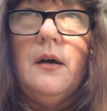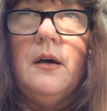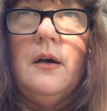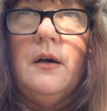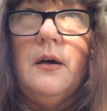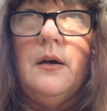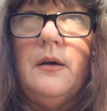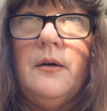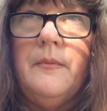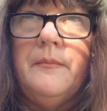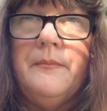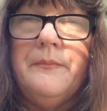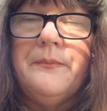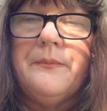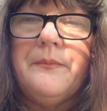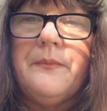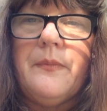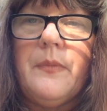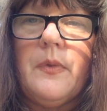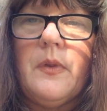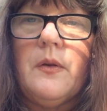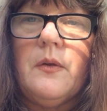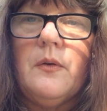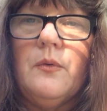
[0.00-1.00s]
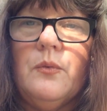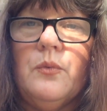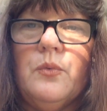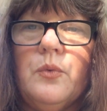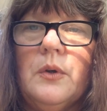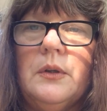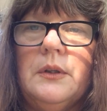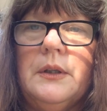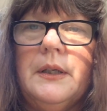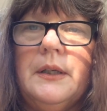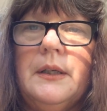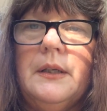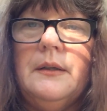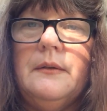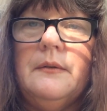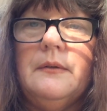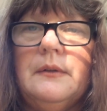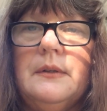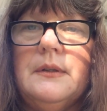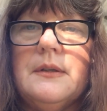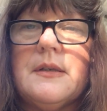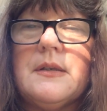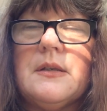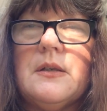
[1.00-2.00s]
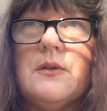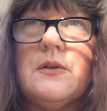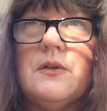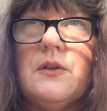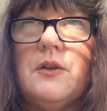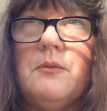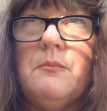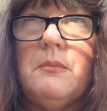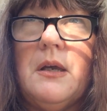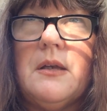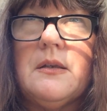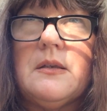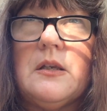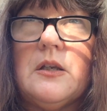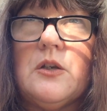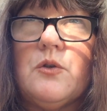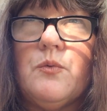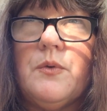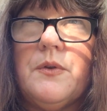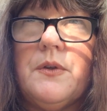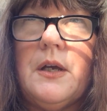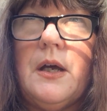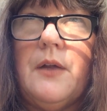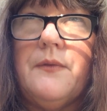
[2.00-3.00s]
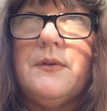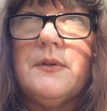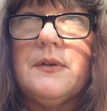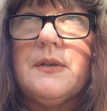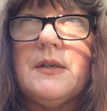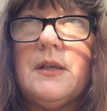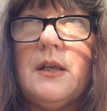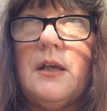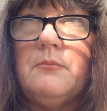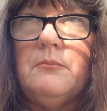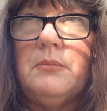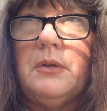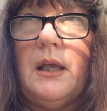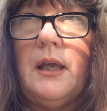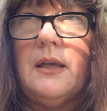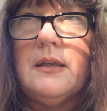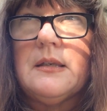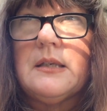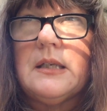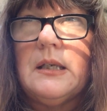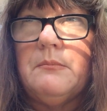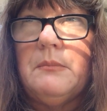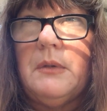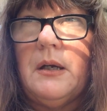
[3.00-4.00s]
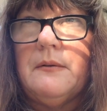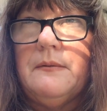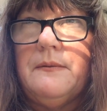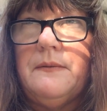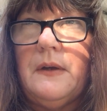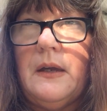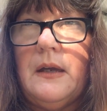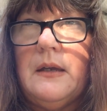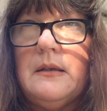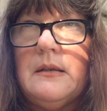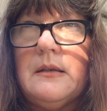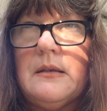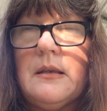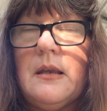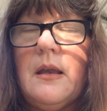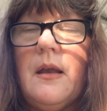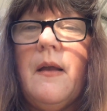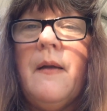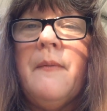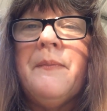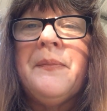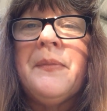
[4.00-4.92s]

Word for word: um, really listen to the message without the sun blasting my face.